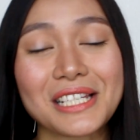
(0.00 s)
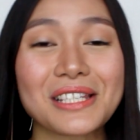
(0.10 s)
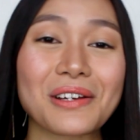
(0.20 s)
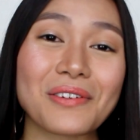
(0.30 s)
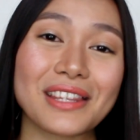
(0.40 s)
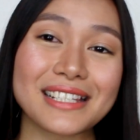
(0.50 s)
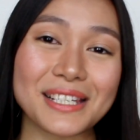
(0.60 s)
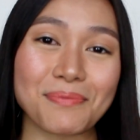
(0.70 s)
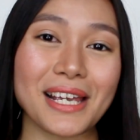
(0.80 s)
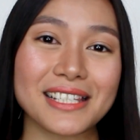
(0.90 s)
so this
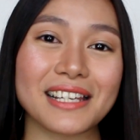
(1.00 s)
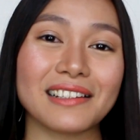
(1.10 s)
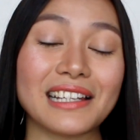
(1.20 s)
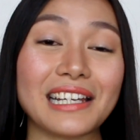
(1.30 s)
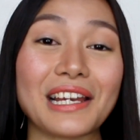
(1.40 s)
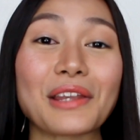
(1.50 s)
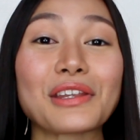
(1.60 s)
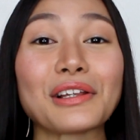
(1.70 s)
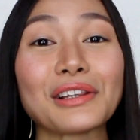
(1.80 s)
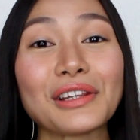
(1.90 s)
is basically
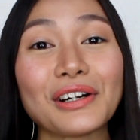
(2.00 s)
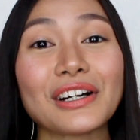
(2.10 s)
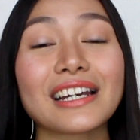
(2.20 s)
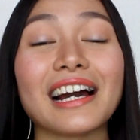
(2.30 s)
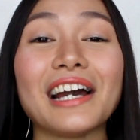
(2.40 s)
the look